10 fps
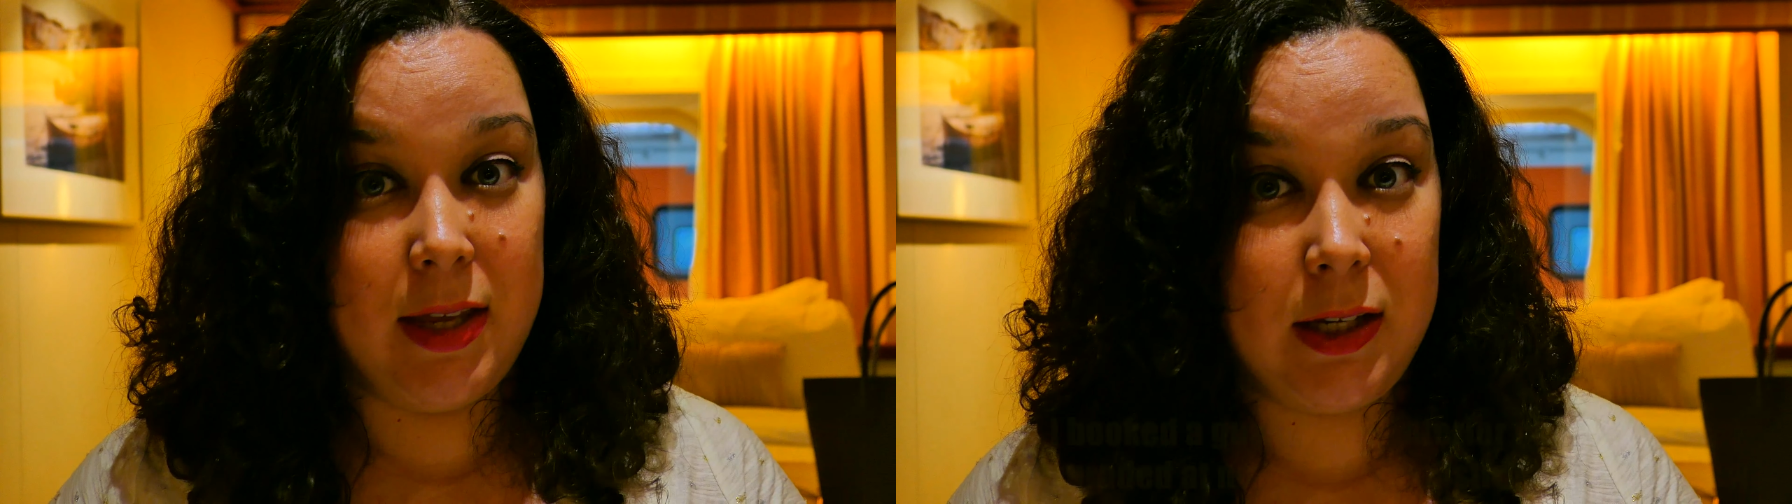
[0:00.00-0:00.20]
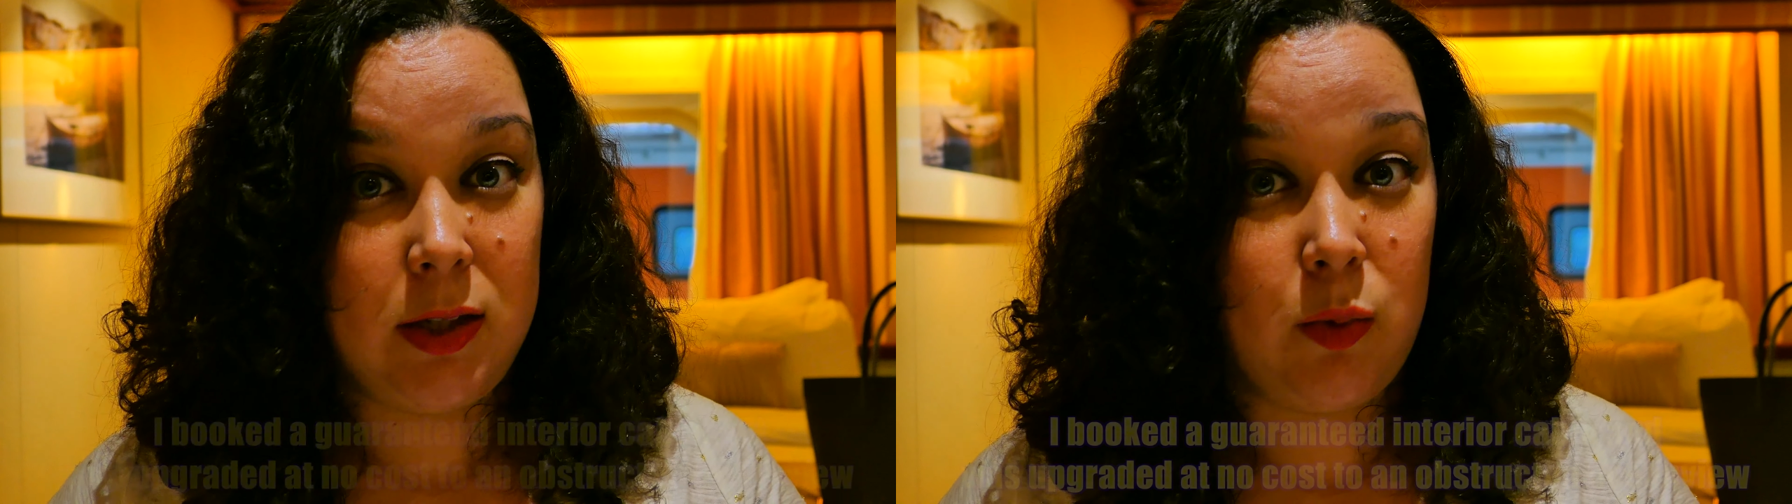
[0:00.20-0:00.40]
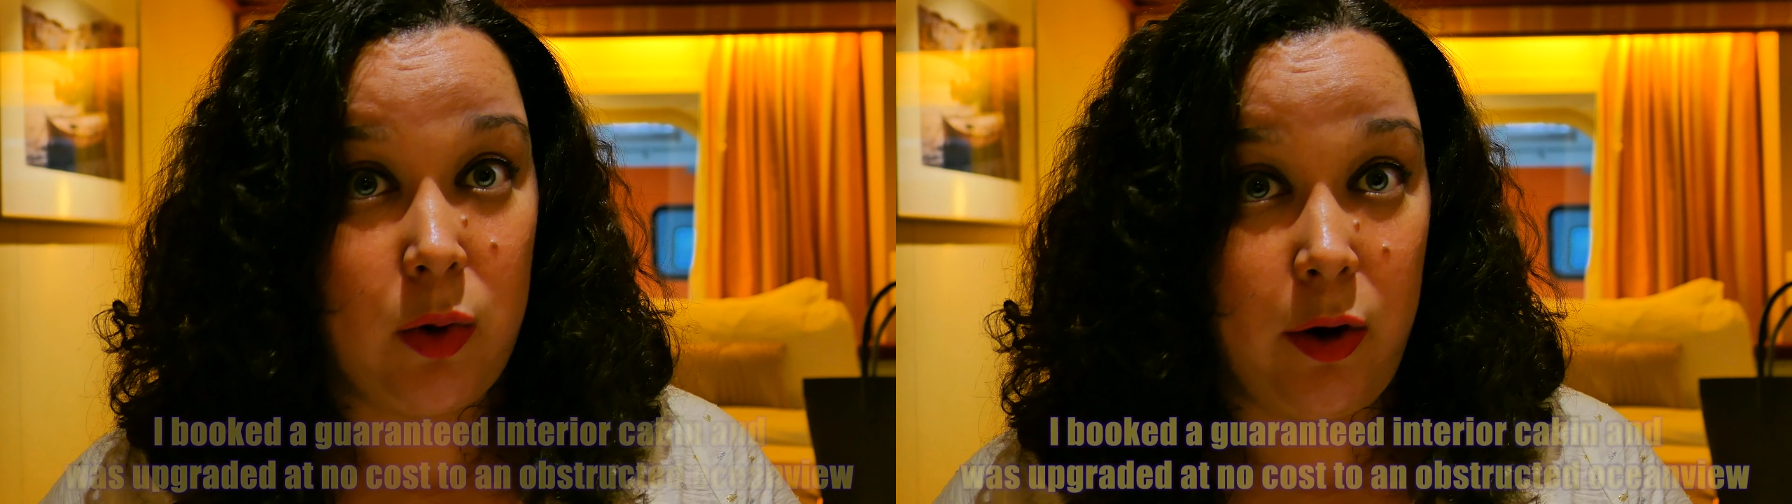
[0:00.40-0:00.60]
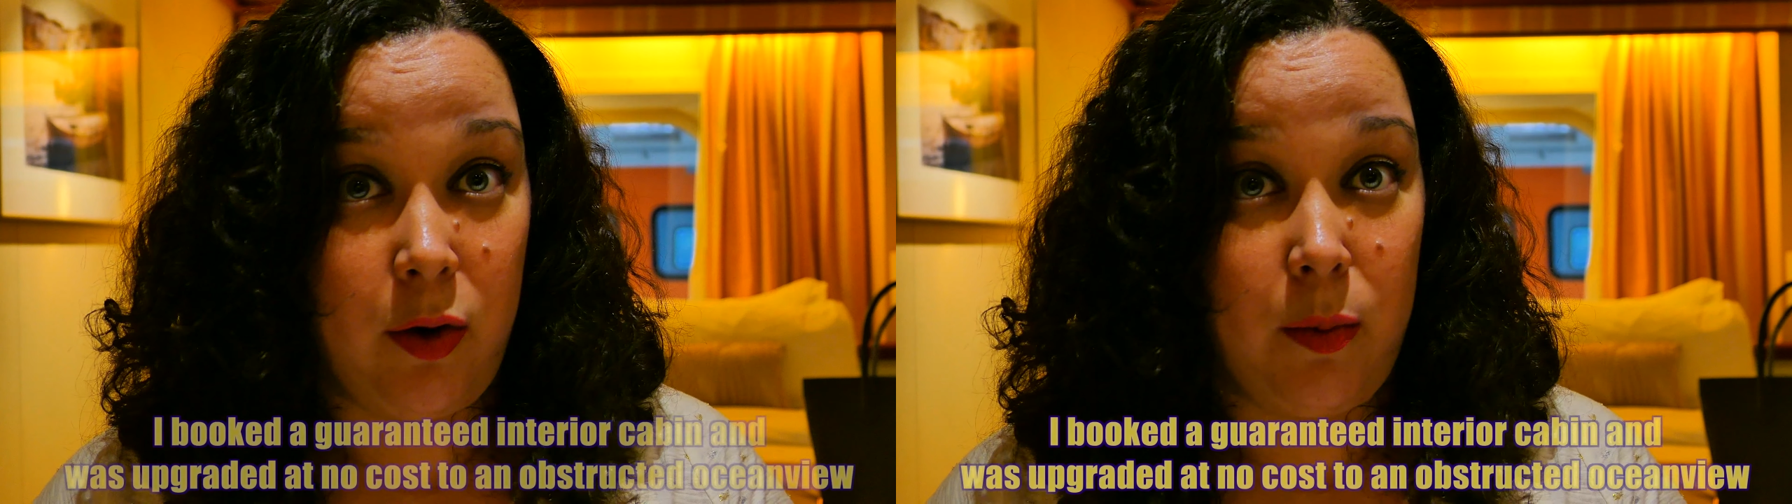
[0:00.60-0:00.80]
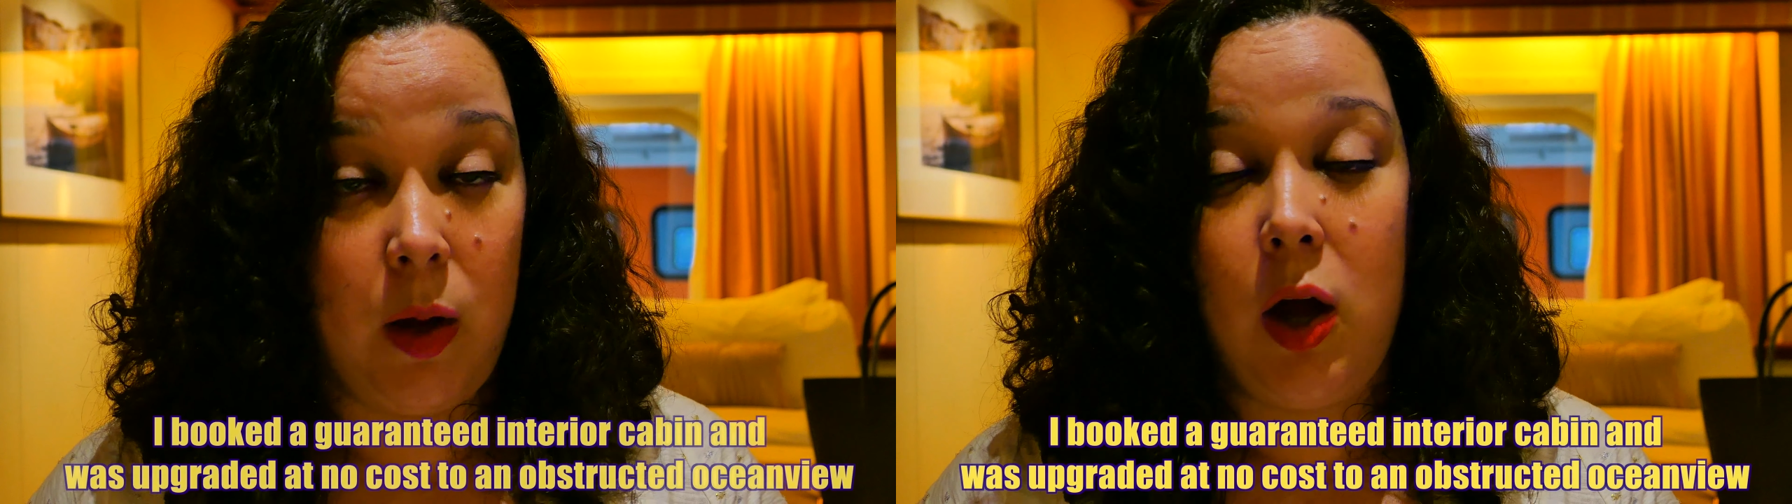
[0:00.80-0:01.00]
this
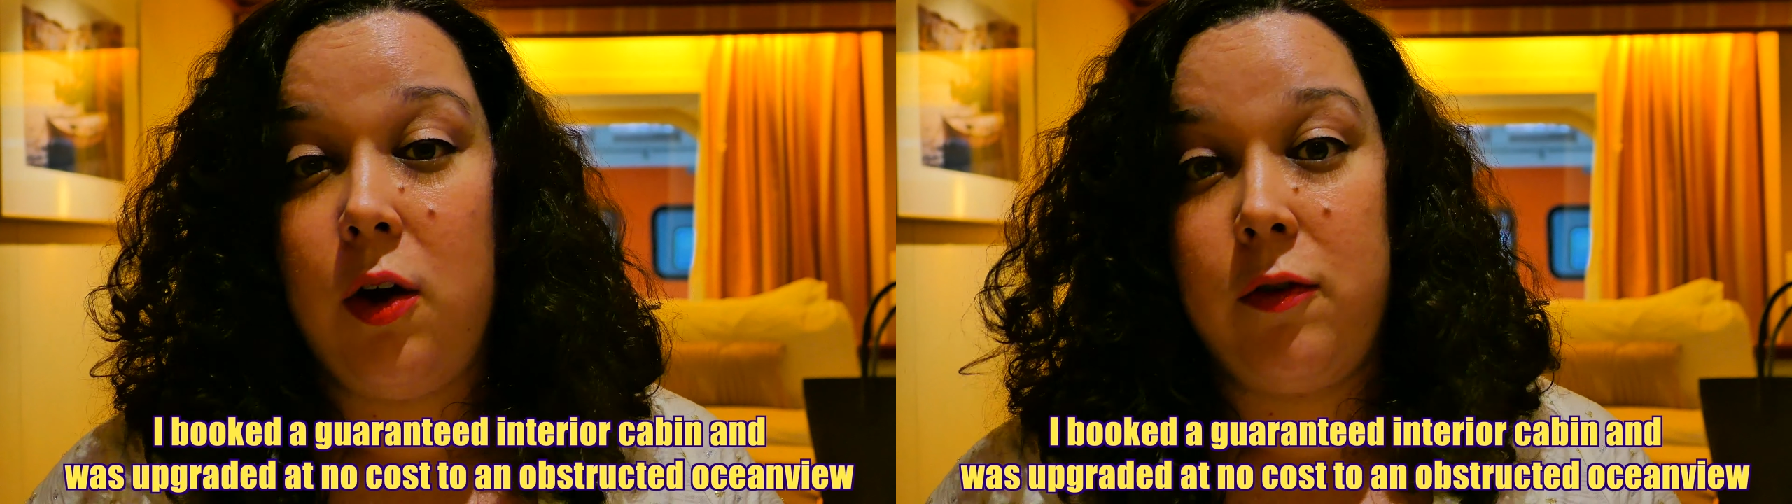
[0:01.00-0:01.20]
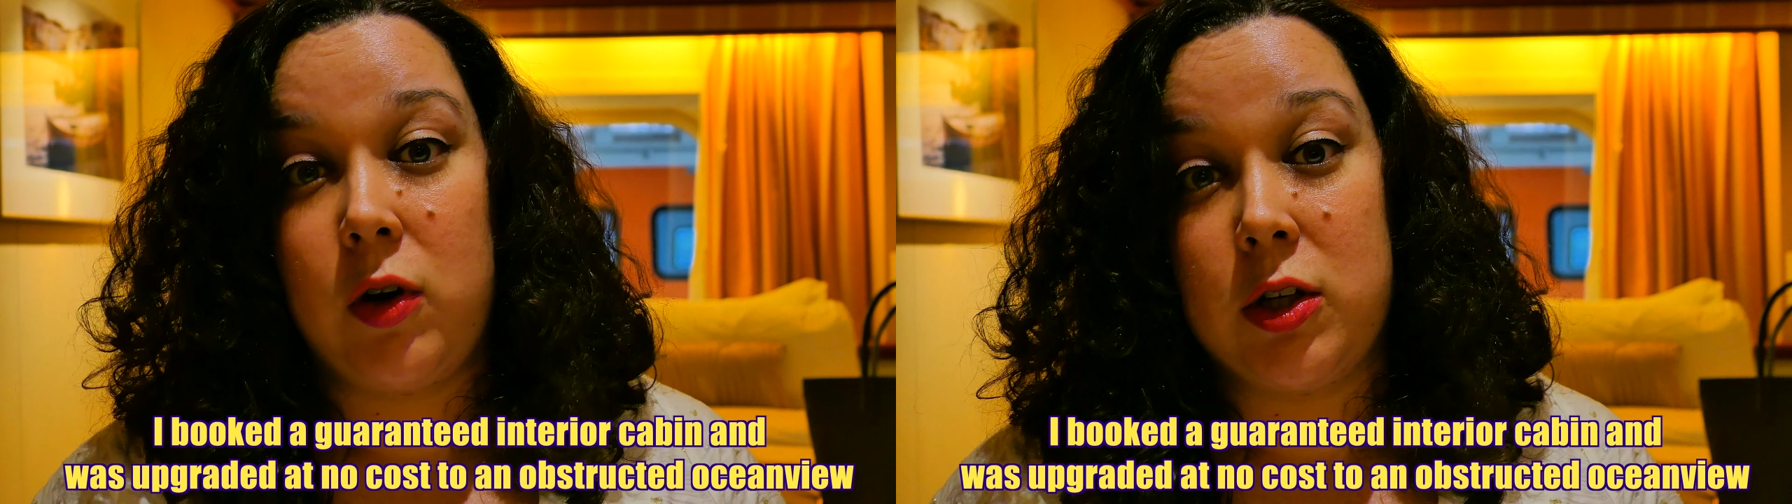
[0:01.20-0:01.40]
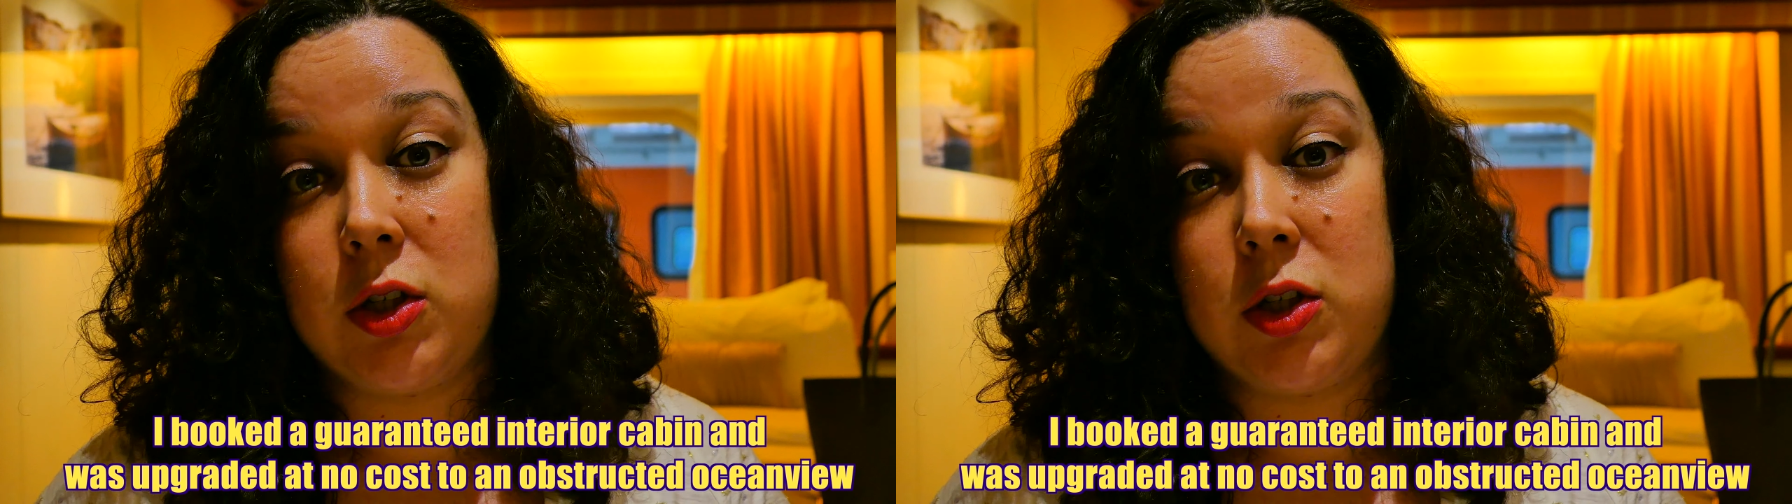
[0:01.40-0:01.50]
room for a